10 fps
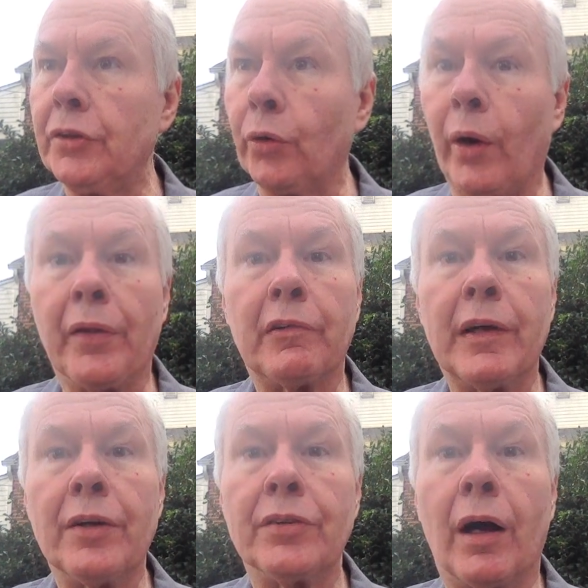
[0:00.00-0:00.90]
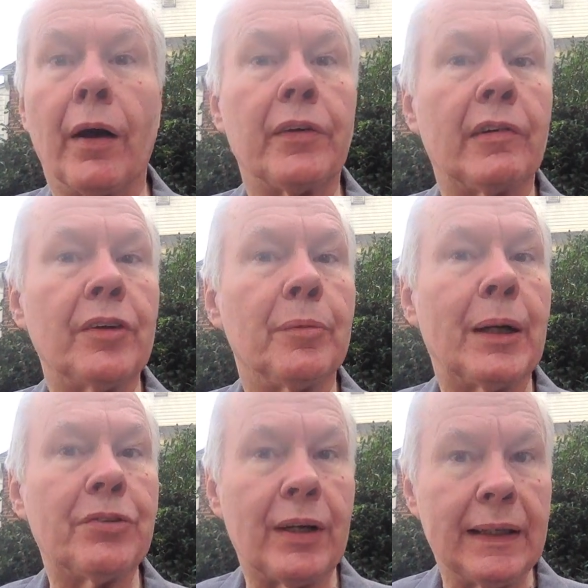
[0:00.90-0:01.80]
to authorize it
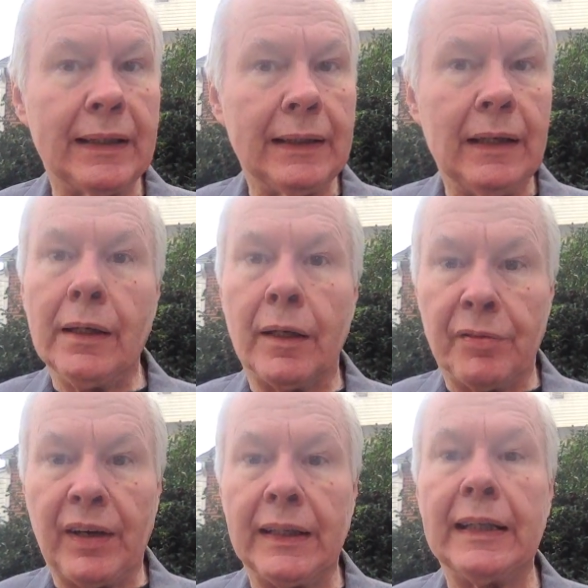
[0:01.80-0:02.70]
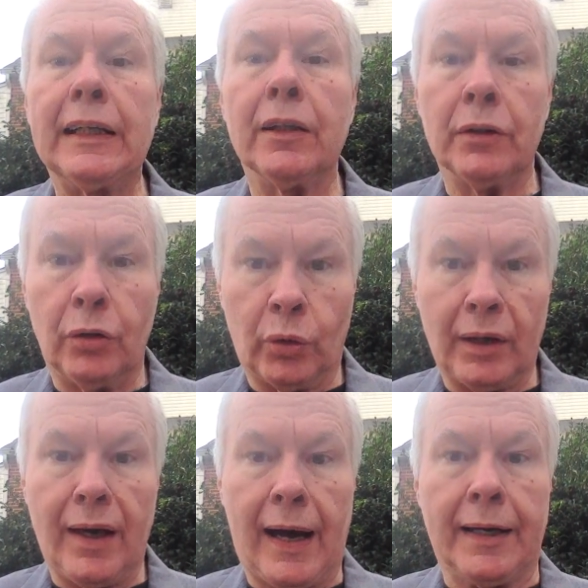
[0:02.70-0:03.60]
by signing a finding
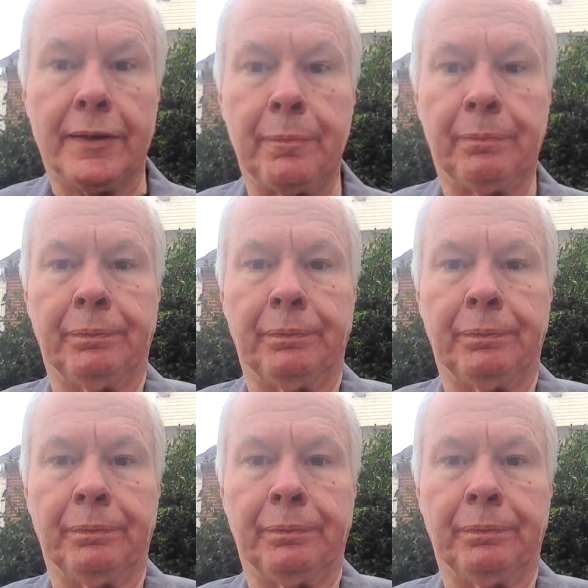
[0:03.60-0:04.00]
or not.